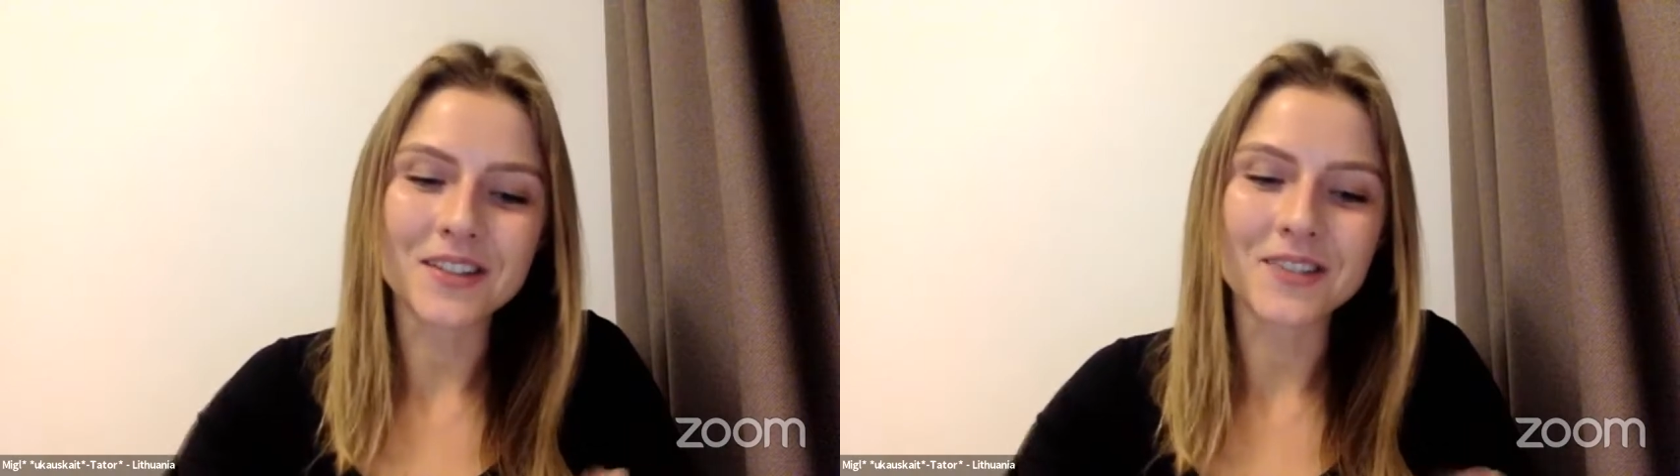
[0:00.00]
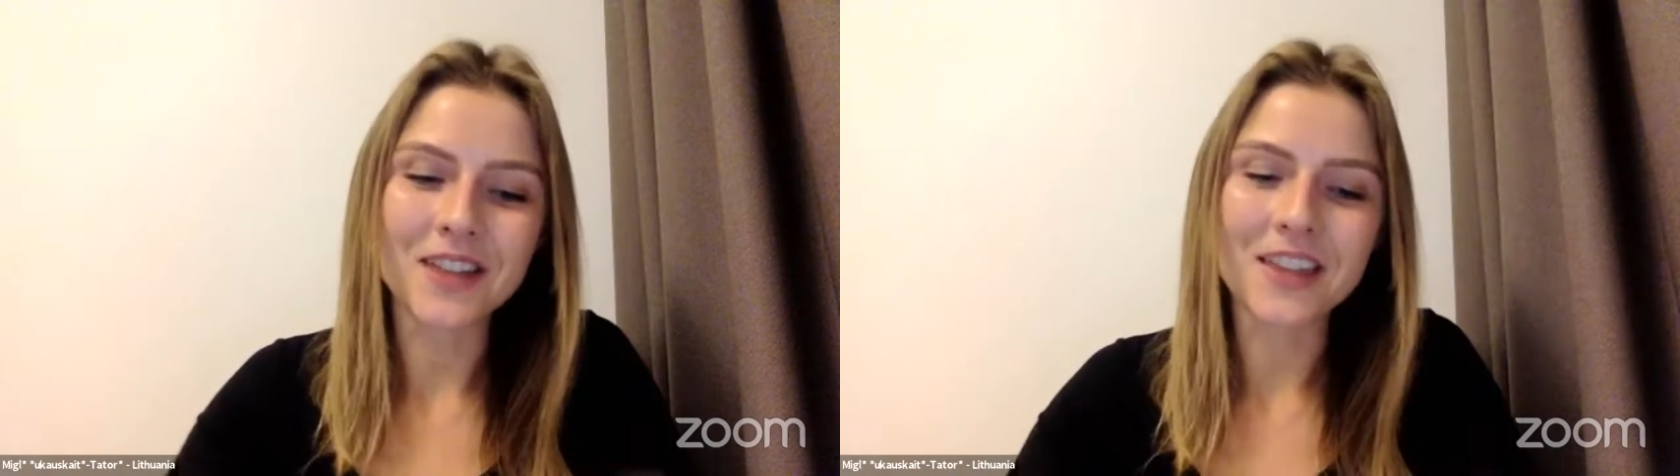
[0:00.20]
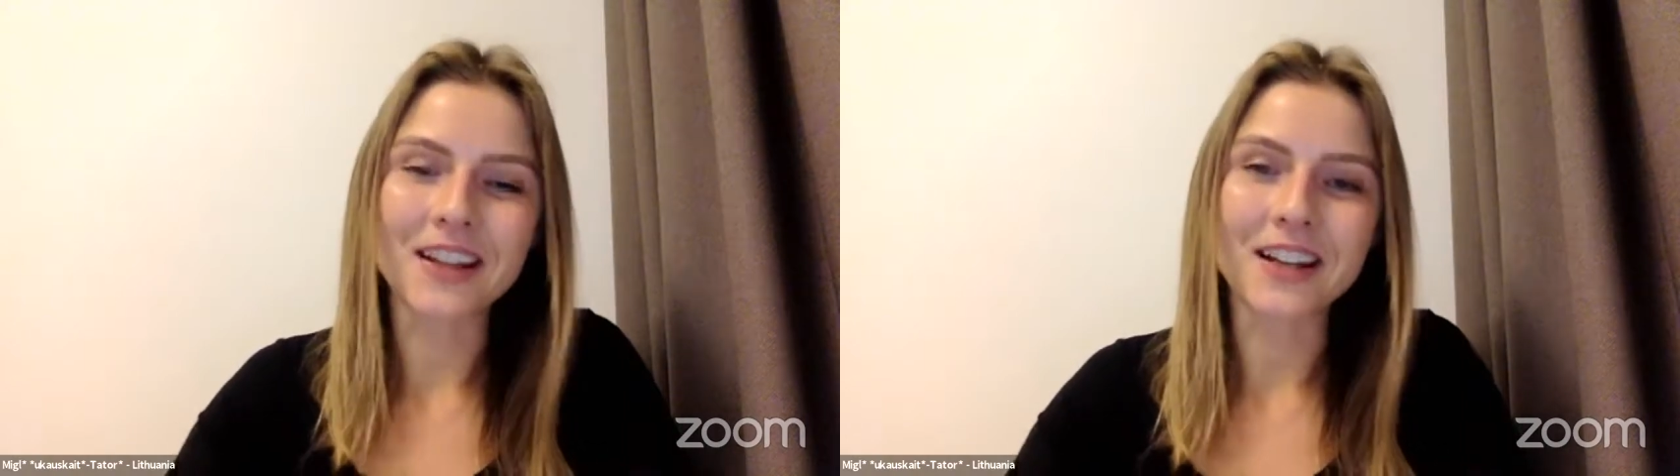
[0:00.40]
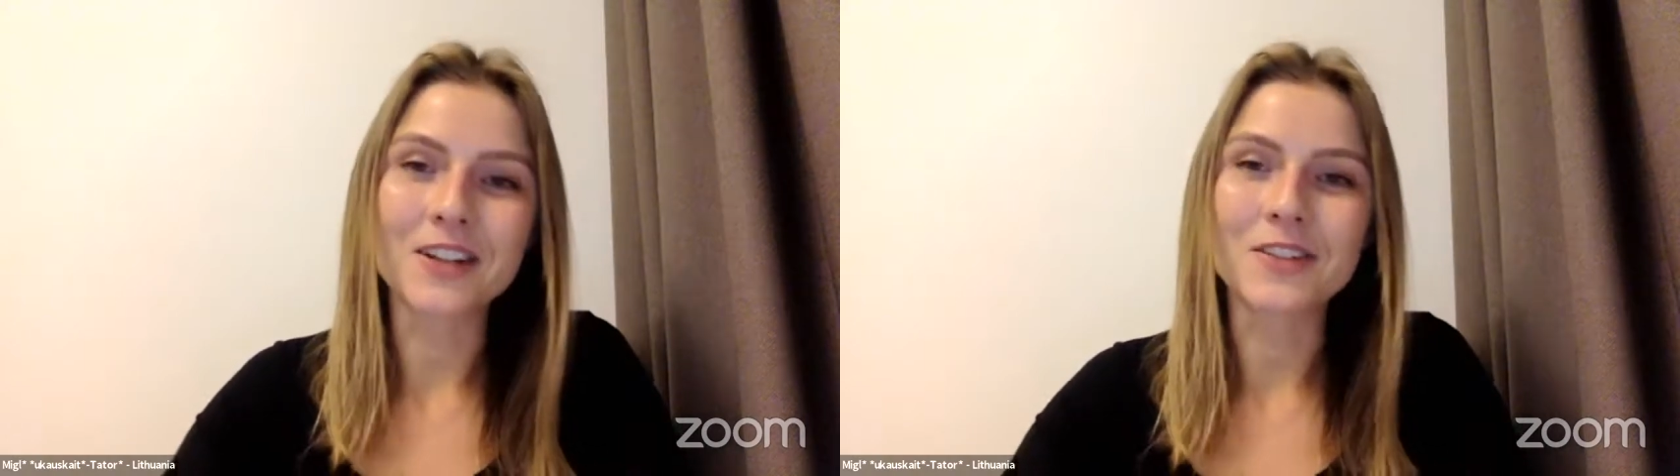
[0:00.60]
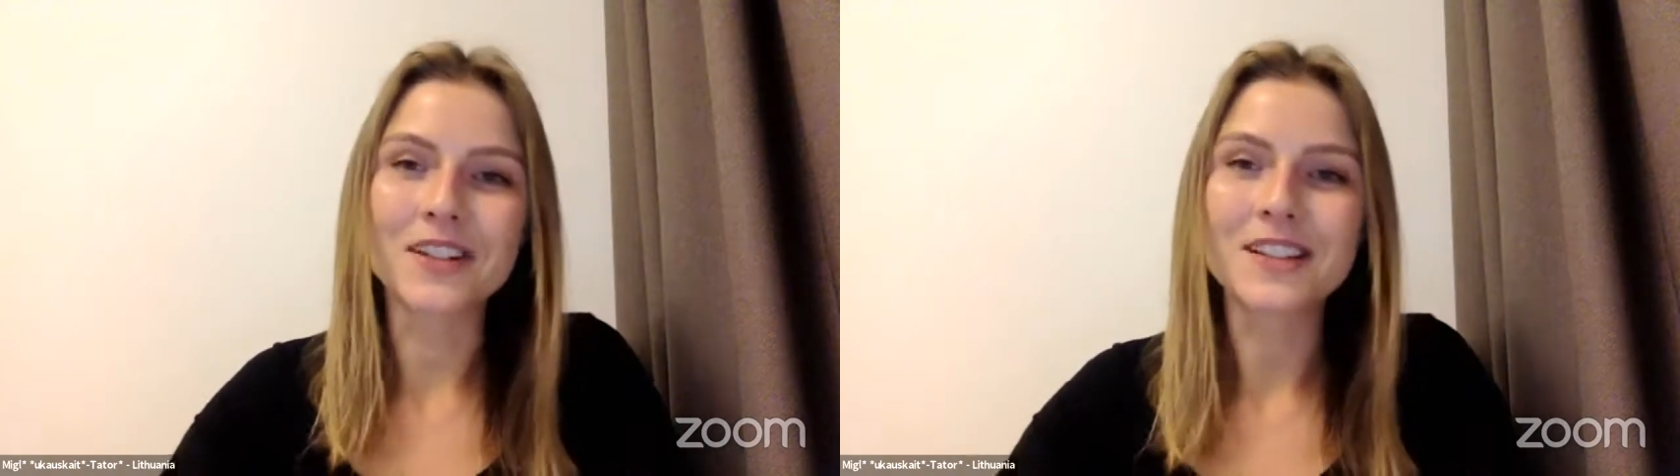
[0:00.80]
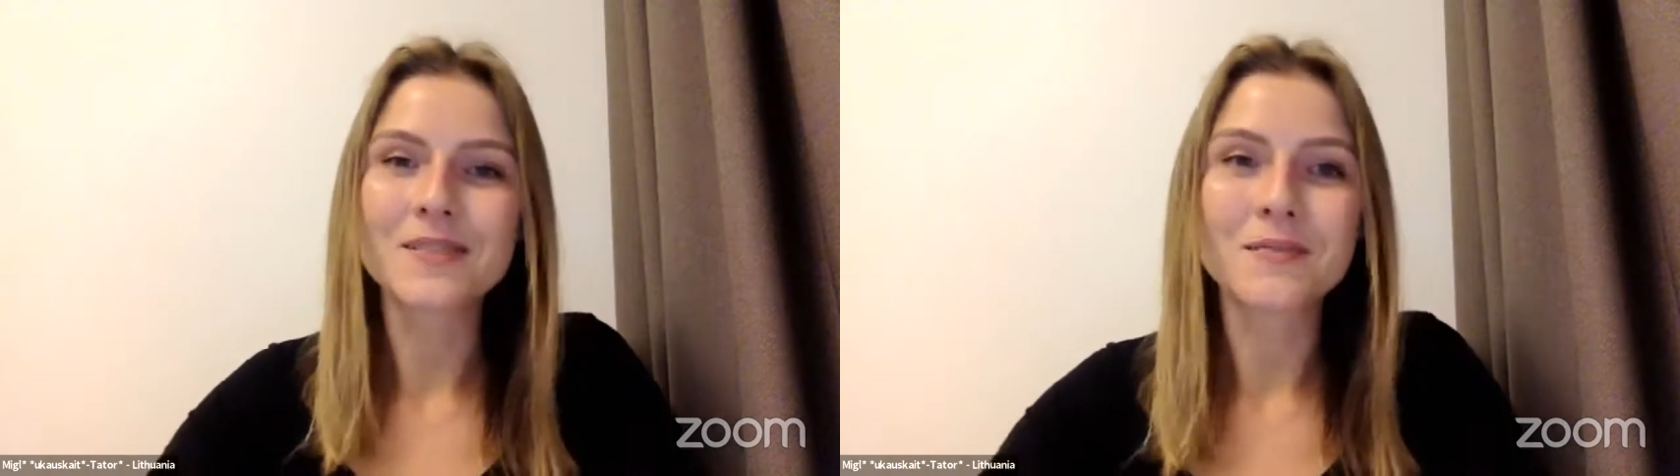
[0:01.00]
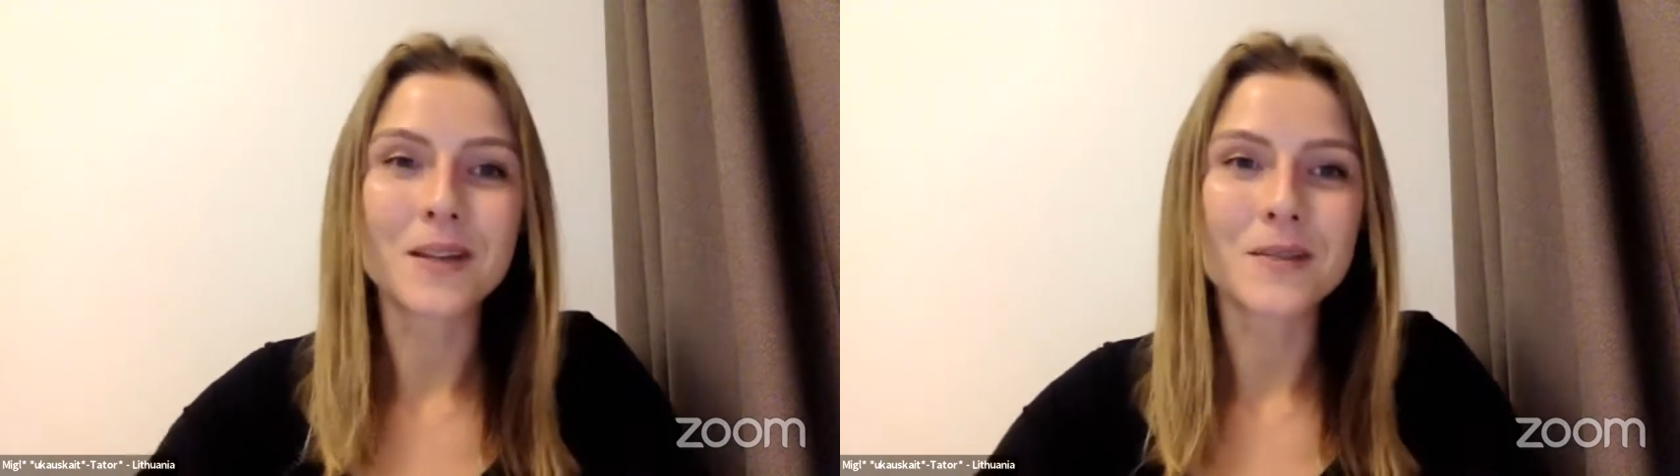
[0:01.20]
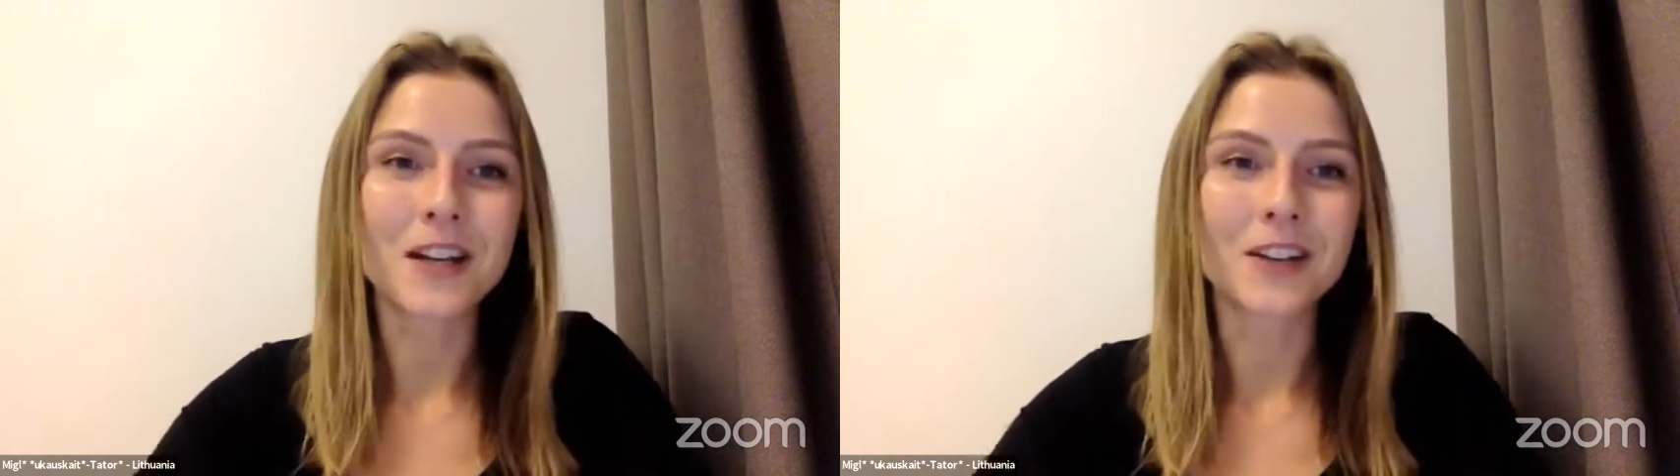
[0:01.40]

some other countries maybe